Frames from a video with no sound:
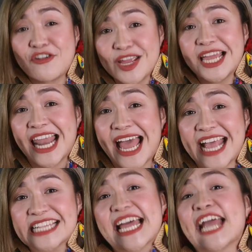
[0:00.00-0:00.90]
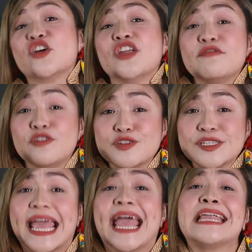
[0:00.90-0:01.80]
I realized I could have
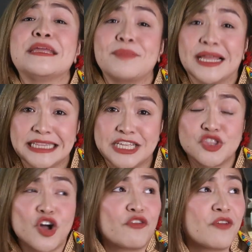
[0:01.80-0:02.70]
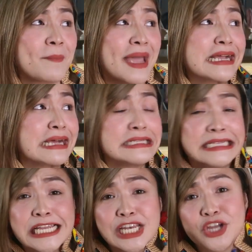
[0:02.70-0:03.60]
used any platito from my
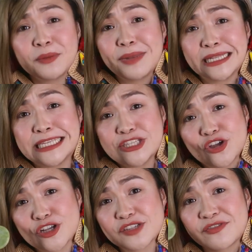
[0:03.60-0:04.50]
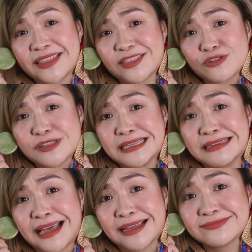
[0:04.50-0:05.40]
gazillion platitos in the
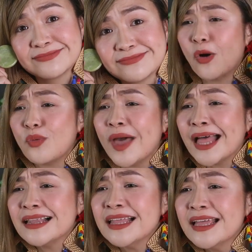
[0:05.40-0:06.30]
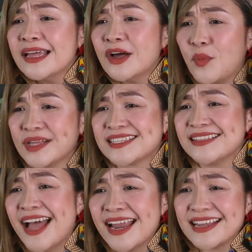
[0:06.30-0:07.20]
cocina. Oh well, what's
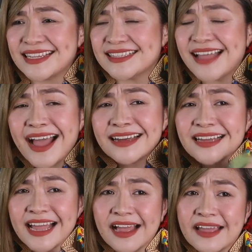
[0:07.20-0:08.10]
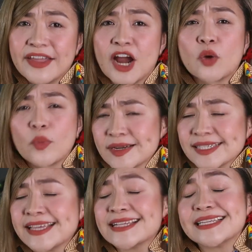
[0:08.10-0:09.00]
done is done. There are
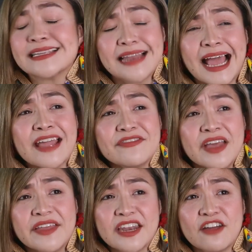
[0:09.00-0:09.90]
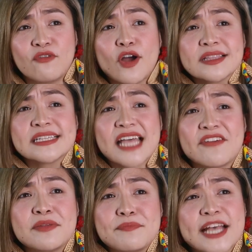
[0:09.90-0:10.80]
worse things in life than a
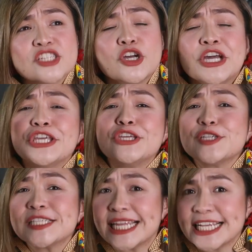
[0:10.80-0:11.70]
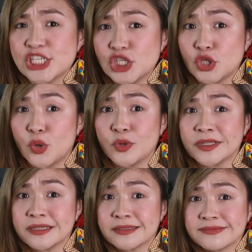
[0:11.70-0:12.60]
47 peso useless
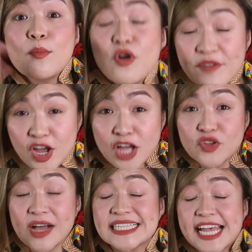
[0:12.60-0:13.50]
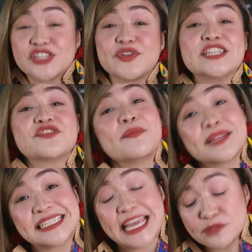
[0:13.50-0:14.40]
stone. Moving on to accessories from
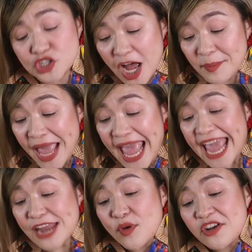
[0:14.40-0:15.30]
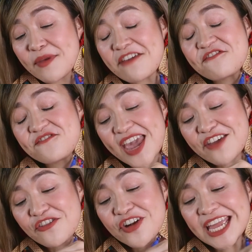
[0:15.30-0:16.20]
the same shop, and one of my
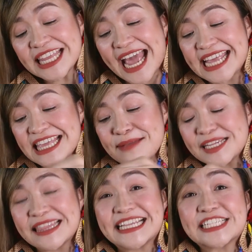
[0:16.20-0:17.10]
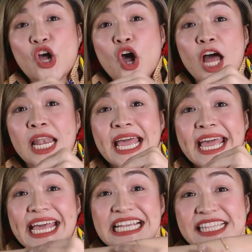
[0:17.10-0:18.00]
favorite items in this haul
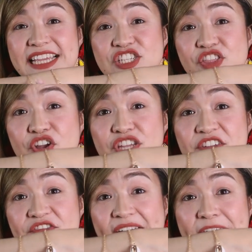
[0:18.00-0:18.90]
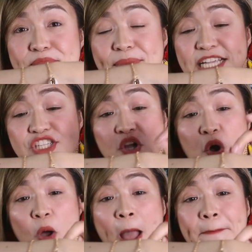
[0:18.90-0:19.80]
is this 35
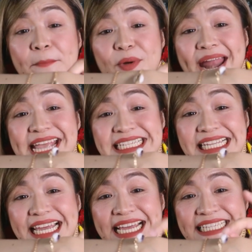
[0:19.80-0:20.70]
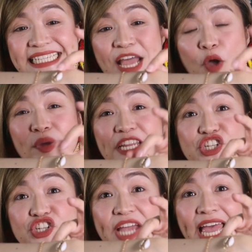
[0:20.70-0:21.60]
peso bracelets with
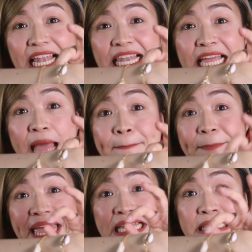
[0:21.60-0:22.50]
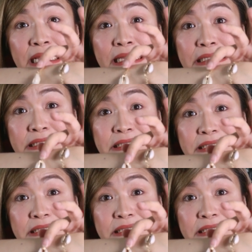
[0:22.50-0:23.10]
a shell pendant.